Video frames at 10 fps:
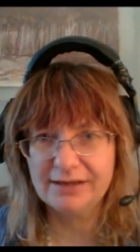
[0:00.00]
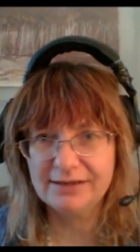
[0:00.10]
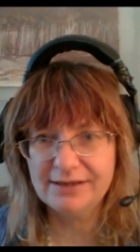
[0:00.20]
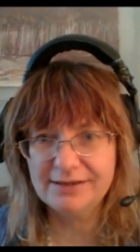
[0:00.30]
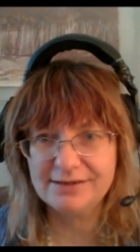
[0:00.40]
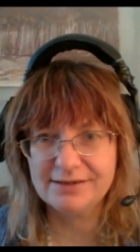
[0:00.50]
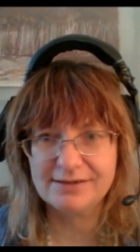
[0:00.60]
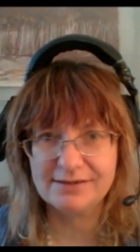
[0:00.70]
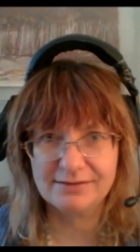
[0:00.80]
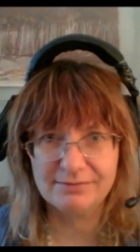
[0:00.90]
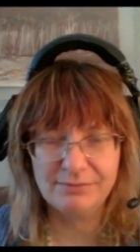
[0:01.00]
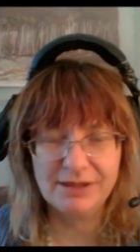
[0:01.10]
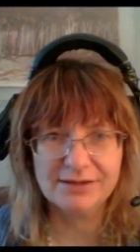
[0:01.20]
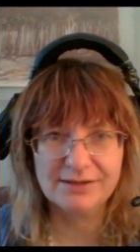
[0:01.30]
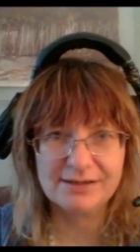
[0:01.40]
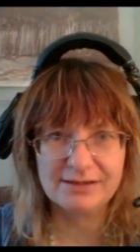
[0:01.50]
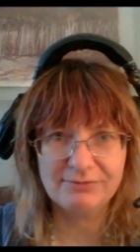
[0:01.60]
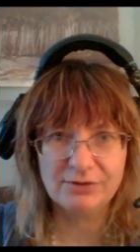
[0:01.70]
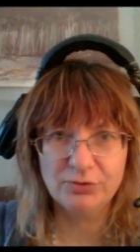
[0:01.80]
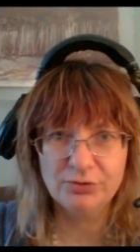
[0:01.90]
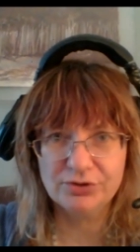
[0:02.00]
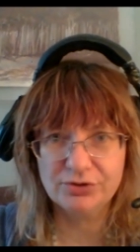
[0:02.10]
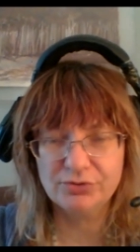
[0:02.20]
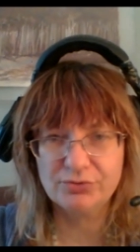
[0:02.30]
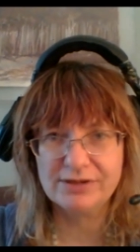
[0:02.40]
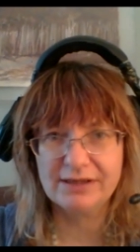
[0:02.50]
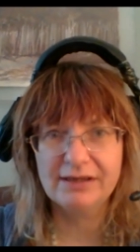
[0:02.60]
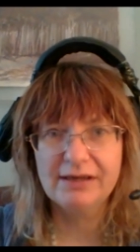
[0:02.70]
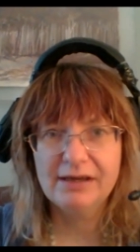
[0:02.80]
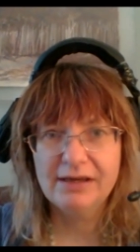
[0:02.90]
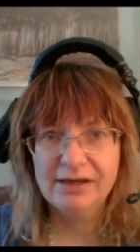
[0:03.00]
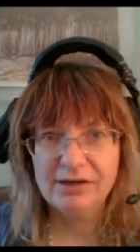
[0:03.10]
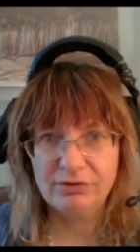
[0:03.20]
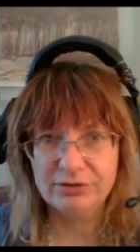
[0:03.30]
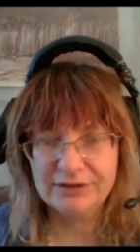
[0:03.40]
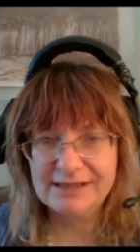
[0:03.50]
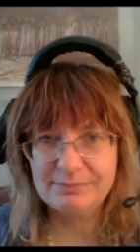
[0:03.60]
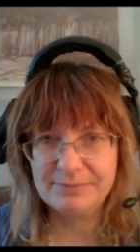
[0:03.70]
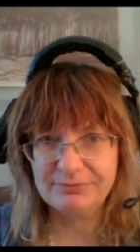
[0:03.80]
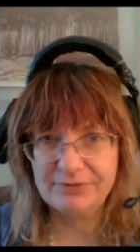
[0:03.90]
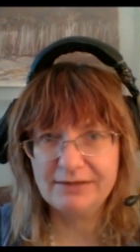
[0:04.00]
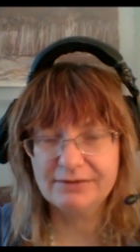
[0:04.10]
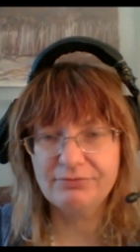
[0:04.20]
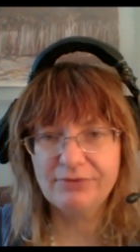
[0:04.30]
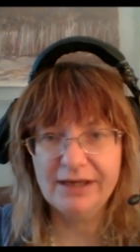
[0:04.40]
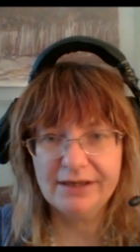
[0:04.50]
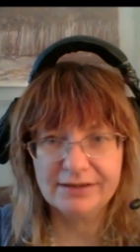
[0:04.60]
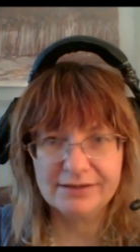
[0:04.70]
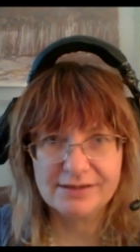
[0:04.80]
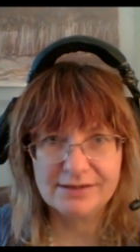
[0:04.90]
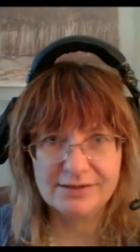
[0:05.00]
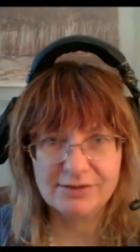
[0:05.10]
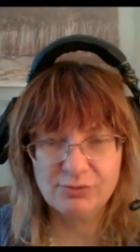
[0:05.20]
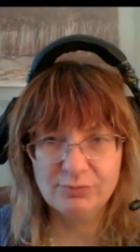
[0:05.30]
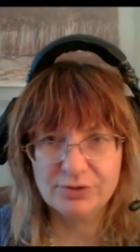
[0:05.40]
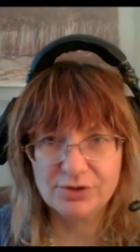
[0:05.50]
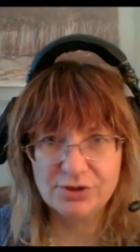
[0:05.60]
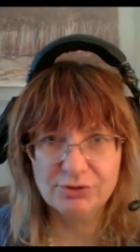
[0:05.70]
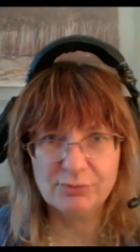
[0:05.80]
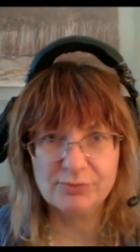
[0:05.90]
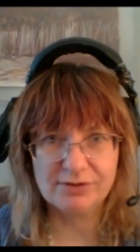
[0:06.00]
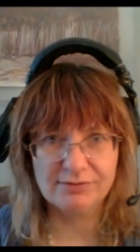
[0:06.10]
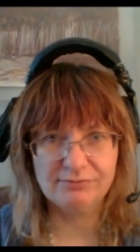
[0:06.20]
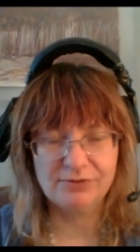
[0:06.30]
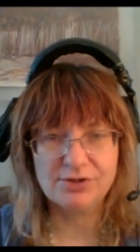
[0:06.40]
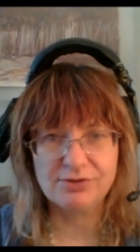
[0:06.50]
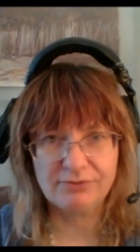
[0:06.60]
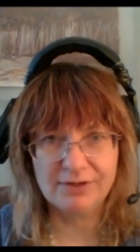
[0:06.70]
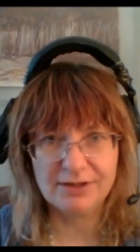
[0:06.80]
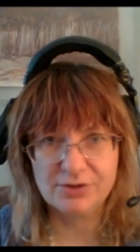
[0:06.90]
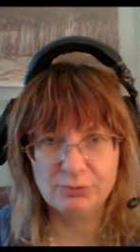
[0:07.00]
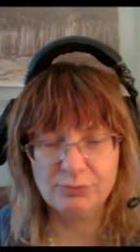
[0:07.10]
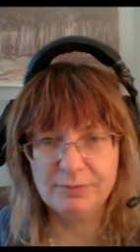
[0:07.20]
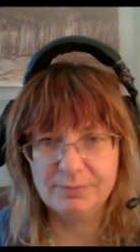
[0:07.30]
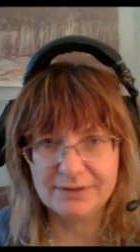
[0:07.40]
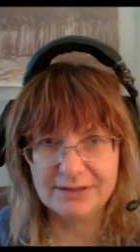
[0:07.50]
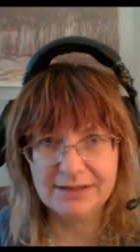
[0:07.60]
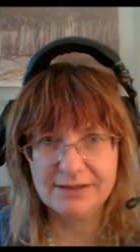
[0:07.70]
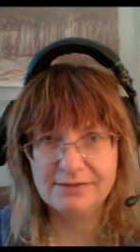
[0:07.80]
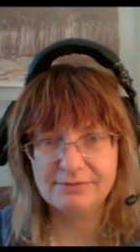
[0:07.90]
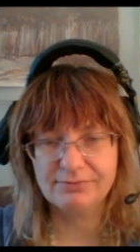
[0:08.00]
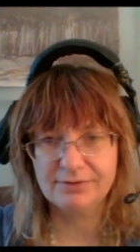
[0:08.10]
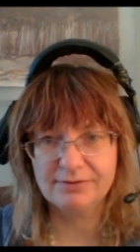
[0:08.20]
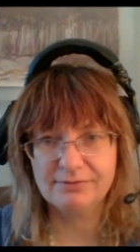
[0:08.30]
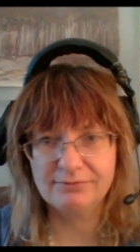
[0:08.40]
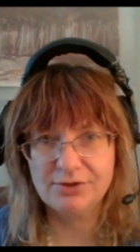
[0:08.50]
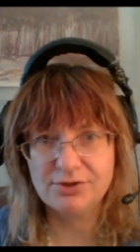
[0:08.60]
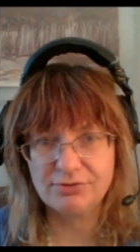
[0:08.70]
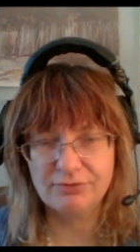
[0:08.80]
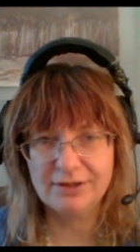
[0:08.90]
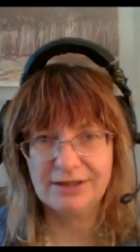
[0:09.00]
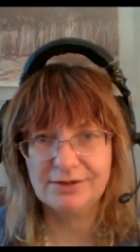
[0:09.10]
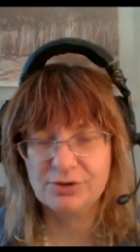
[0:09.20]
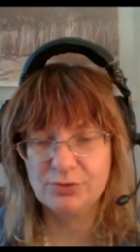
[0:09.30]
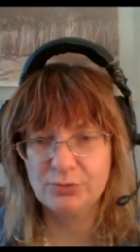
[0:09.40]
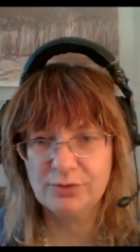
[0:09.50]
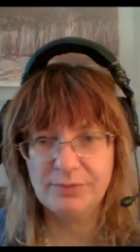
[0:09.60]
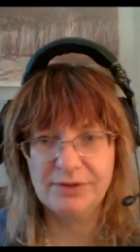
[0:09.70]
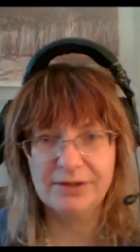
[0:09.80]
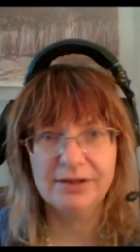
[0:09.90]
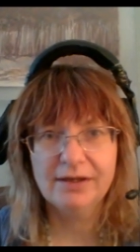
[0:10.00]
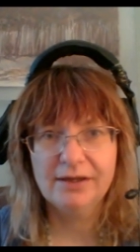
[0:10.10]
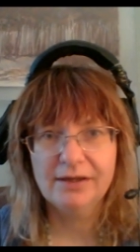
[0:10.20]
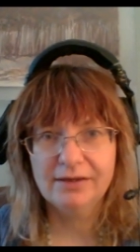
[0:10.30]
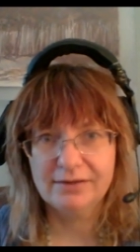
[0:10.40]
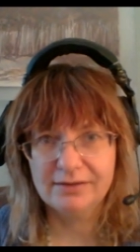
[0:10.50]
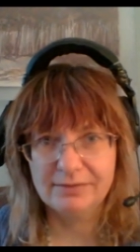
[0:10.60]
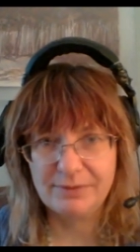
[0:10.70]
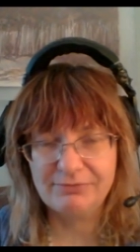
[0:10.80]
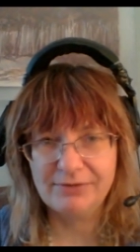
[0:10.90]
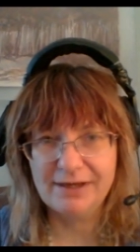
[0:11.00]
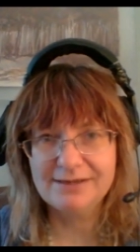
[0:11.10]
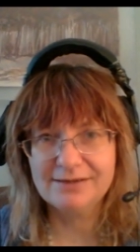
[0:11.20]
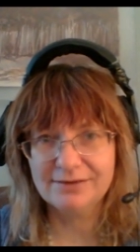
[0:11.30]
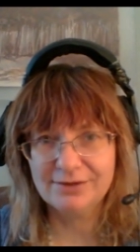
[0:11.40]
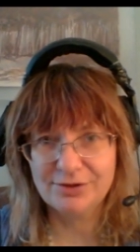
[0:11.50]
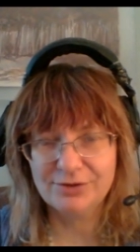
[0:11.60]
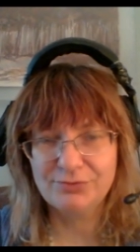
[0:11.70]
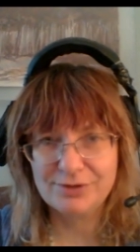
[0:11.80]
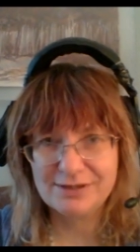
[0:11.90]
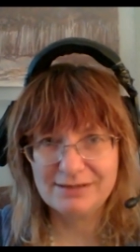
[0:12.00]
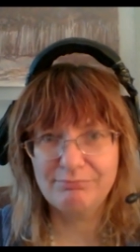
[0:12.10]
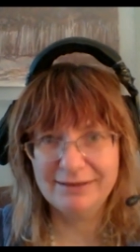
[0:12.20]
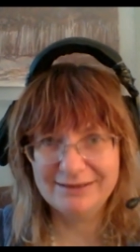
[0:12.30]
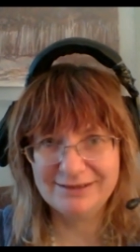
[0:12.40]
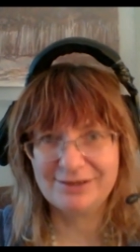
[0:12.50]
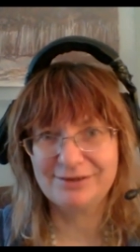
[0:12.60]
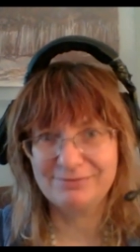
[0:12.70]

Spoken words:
analysis, meaning that we looked into the already profiled variants in the human genomes and which variants could be protective and which variants could be providing for the better